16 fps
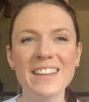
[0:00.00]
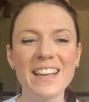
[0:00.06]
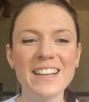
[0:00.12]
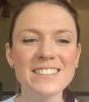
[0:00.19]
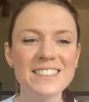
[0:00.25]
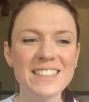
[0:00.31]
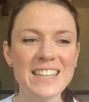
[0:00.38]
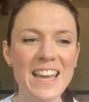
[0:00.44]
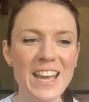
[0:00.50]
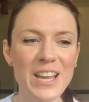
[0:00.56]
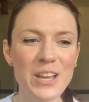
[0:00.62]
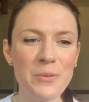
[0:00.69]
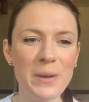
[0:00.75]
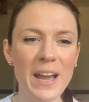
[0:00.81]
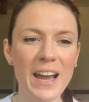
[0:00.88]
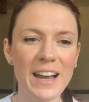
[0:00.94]

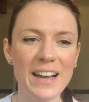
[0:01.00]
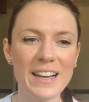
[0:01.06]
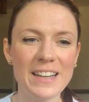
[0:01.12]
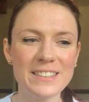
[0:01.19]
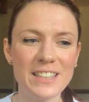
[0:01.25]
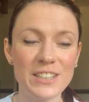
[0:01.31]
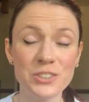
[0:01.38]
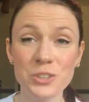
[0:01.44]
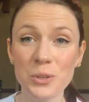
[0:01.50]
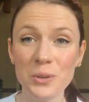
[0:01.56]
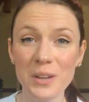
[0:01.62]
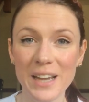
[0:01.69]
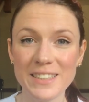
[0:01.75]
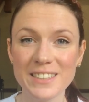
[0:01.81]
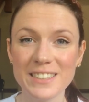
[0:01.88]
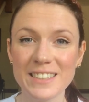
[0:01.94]
Yesterday we had two
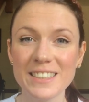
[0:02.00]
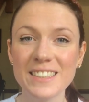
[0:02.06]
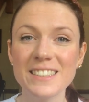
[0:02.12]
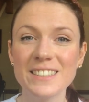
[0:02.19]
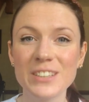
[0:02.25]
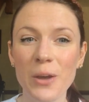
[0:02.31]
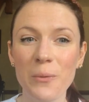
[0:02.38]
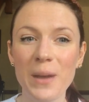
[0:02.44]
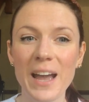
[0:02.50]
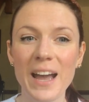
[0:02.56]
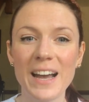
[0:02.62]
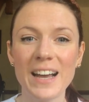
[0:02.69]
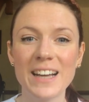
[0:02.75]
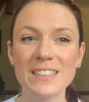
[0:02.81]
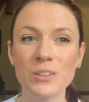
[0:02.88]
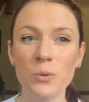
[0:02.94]
lectures, so we
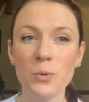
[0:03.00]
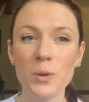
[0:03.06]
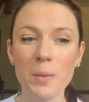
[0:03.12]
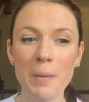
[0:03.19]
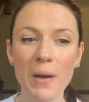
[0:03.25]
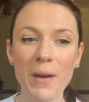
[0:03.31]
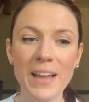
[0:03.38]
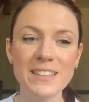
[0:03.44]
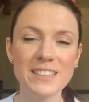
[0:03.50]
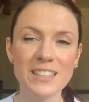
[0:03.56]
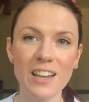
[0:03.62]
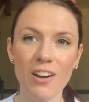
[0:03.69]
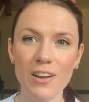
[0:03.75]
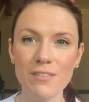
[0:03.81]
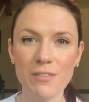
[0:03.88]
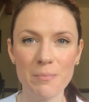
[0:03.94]
had all about end of
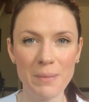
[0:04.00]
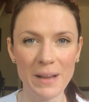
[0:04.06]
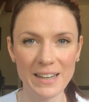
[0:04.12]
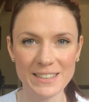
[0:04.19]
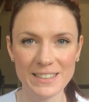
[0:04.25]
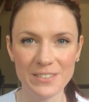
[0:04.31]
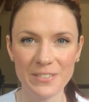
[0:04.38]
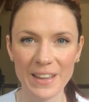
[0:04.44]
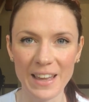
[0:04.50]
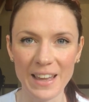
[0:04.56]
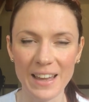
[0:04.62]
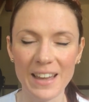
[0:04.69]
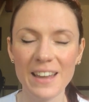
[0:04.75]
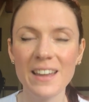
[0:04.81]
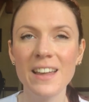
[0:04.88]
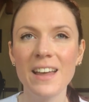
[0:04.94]
life and palliative
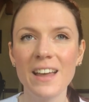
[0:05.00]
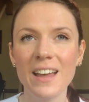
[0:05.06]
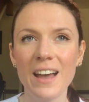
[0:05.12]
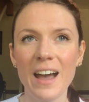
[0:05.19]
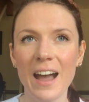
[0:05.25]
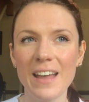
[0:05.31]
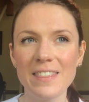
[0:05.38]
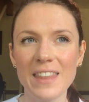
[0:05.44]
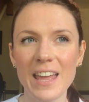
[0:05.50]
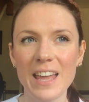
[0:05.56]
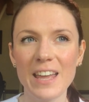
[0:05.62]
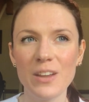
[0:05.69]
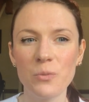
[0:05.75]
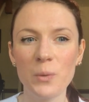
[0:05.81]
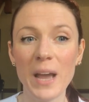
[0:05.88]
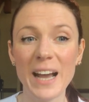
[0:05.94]
care, and
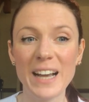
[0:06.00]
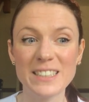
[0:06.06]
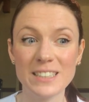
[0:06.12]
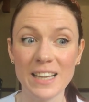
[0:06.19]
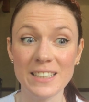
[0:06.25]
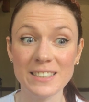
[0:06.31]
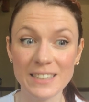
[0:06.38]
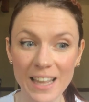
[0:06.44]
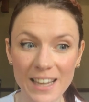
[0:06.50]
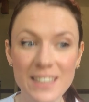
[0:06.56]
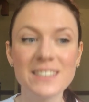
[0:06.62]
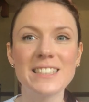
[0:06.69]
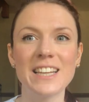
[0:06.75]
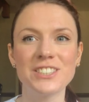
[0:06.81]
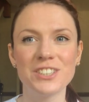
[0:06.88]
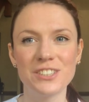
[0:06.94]
then we had a
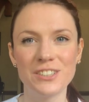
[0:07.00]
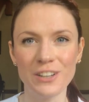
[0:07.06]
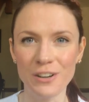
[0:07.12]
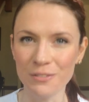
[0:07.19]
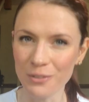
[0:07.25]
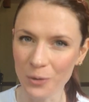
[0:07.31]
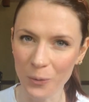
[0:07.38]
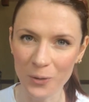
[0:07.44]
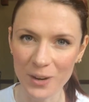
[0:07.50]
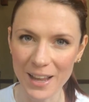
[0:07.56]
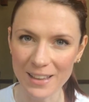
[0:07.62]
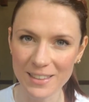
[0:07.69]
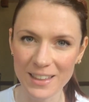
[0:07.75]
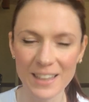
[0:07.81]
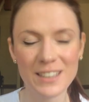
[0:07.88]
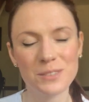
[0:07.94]
second session of law and
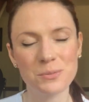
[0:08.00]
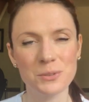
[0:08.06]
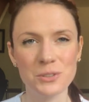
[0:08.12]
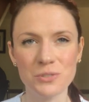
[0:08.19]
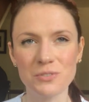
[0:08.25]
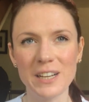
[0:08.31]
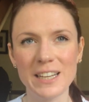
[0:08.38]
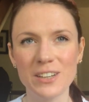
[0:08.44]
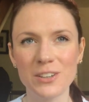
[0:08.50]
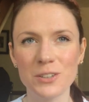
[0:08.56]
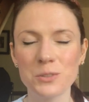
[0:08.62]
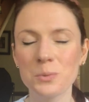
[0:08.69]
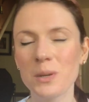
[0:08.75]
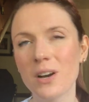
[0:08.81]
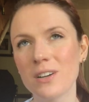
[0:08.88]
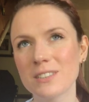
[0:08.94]
ethics, which was really
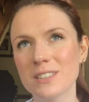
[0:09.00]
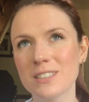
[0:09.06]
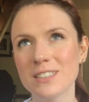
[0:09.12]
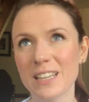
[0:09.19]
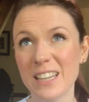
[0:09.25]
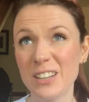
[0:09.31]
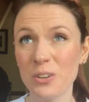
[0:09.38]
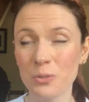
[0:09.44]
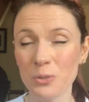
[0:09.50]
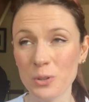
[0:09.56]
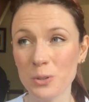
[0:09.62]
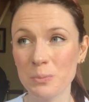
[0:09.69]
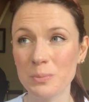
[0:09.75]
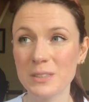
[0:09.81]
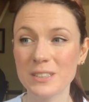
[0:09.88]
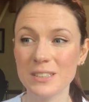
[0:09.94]
good. We got to sit in
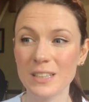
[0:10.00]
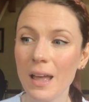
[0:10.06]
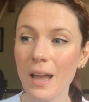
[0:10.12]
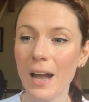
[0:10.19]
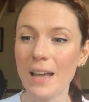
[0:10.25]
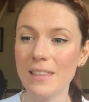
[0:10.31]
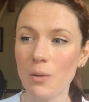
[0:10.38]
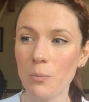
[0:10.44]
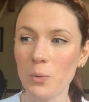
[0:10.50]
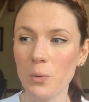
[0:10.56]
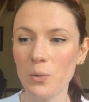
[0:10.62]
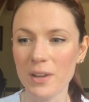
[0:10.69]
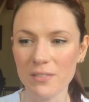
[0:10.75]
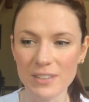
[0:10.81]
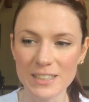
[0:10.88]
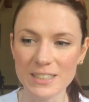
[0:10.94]
groups, and then we
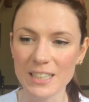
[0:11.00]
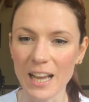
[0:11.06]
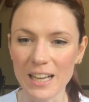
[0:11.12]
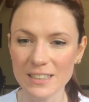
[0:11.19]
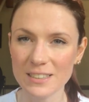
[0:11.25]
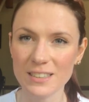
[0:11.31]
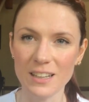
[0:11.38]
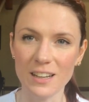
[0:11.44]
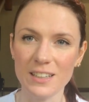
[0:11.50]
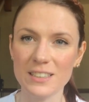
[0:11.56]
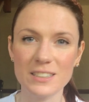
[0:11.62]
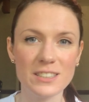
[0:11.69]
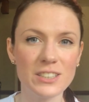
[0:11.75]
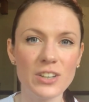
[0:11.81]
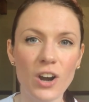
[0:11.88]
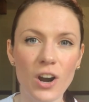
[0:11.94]
were given a task, like
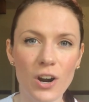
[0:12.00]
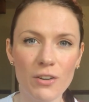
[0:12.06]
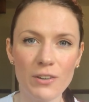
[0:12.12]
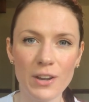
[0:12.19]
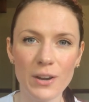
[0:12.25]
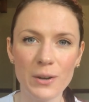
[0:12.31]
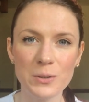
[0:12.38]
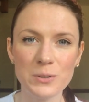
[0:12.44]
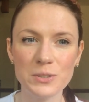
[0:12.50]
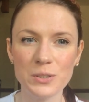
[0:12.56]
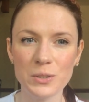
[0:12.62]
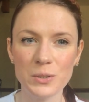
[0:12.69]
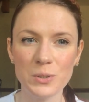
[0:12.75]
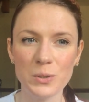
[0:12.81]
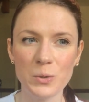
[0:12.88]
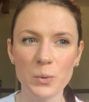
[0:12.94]
a scenario to
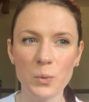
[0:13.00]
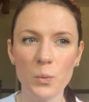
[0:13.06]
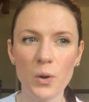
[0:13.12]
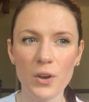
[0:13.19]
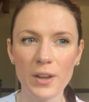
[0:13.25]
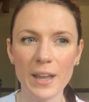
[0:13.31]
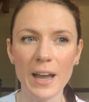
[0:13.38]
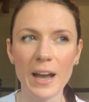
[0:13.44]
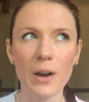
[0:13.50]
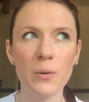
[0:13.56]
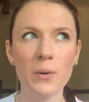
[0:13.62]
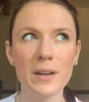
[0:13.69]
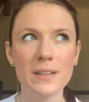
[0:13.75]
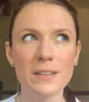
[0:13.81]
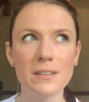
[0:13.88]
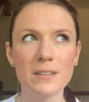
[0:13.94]
work
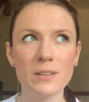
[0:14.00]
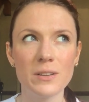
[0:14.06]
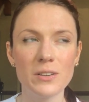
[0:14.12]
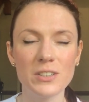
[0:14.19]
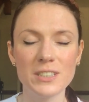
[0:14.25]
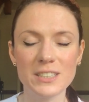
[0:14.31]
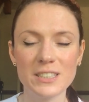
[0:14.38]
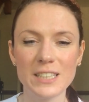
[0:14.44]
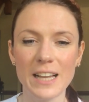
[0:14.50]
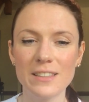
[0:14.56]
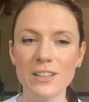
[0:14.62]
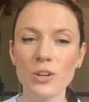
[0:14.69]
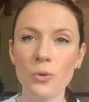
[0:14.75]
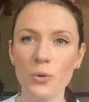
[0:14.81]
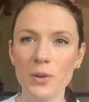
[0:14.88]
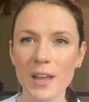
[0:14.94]
out and understand
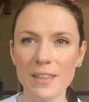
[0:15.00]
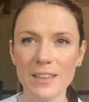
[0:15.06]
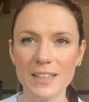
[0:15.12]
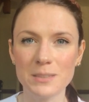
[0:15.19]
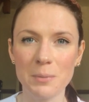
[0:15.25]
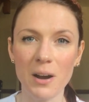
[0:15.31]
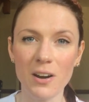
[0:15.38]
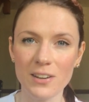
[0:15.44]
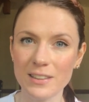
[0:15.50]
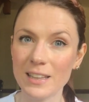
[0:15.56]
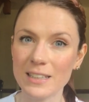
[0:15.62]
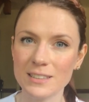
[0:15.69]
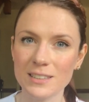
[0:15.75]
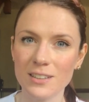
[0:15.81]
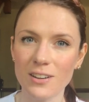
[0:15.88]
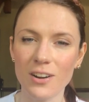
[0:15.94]
the law and ethics behind
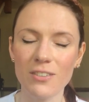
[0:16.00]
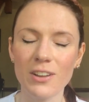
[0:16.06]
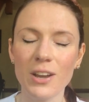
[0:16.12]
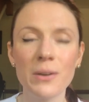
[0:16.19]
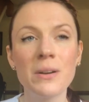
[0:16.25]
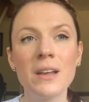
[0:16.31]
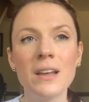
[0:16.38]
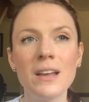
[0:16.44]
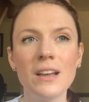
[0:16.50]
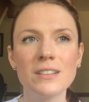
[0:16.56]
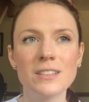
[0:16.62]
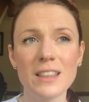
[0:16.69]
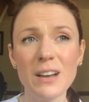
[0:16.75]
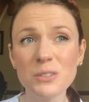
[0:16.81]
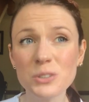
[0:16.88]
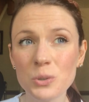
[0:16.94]
that scenario.
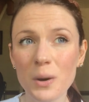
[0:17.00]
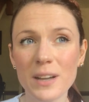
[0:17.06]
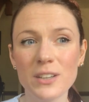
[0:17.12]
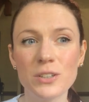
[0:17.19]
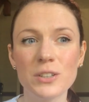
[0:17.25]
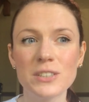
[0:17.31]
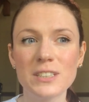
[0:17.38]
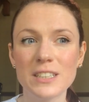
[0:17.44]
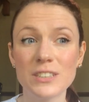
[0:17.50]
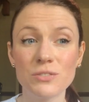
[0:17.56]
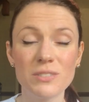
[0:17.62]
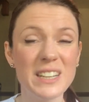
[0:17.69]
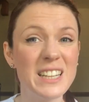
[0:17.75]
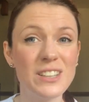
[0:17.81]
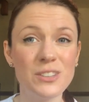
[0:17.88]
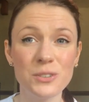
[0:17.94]
So that was quite good, and it's
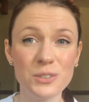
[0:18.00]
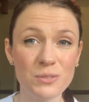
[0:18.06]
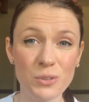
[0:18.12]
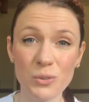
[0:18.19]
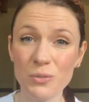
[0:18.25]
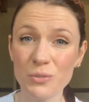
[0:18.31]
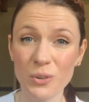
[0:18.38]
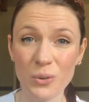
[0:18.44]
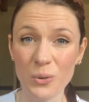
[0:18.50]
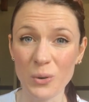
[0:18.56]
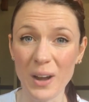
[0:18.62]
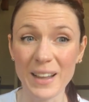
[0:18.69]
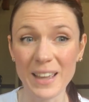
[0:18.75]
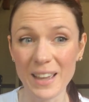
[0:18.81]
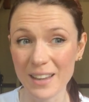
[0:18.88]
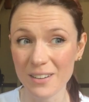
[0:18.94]
really useful
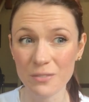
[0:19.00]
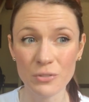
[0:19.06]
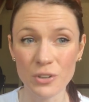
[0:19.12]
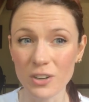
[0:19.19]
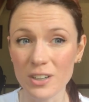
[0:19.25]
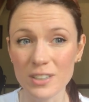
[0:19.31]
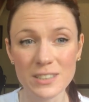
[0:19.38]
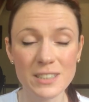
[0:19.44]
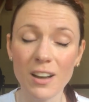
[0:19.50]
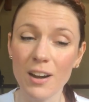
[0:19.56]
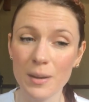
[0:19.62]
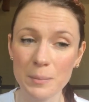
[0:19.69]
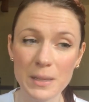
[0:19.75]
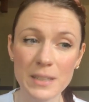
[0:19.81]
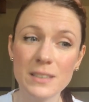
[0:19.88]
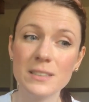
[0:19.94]
for, again, for our
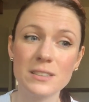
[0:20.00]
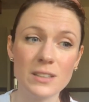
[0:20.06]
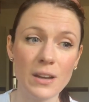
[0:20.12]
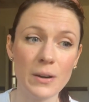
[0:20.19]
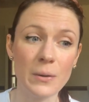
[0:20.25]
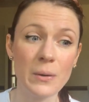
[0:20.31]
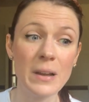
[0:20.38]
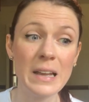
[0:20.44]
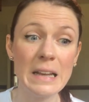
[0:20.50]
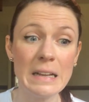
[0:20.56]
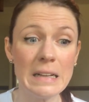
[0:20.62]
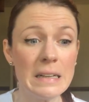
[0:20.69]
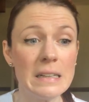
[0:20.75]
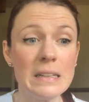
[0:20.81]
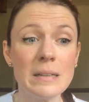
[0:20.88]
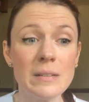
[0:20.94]
assignment. So
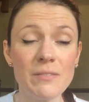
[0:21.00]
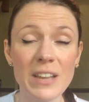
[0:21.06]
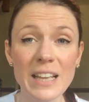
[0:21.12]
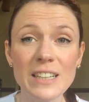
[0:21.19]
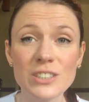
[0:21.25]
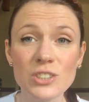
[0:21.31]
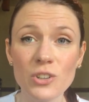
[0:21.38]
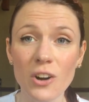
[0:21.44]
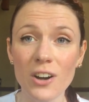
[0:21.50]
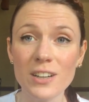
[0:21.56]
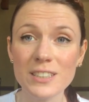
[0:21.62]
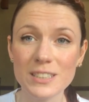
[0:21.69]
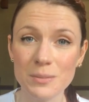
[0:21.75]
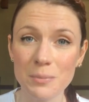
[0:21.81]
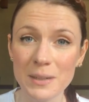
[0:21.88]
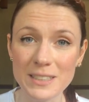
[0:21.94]
fingers
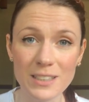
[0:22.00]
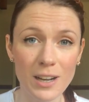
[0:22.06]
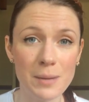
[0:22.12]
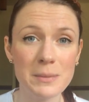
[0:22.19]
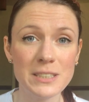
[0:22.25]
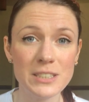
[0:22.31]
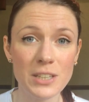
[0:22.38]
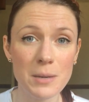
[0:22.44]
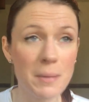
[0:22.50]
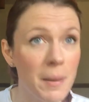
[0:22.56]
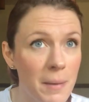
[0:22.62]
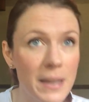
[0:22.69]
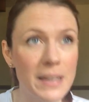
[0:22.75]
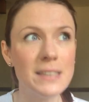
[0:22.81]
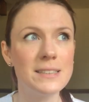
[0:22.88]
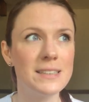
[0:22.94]
crossed, my assignment's going to be
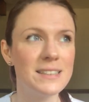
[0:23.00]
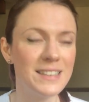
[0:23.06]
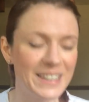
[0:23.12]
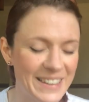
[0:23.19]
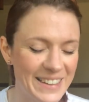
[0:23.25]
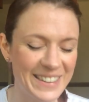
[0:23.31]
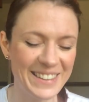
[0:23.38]
amazing.